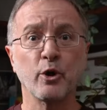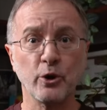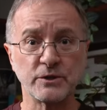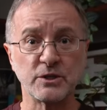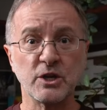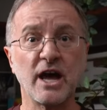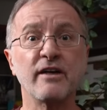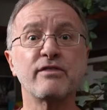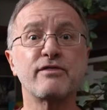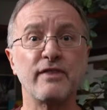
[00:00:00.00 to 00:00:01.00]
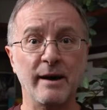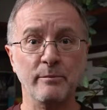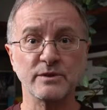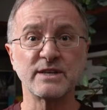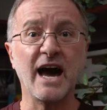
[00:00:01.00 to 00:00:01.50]
person a
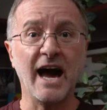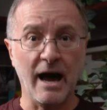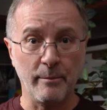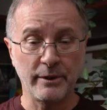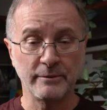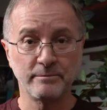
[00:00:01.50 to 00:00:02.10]
thumbs up.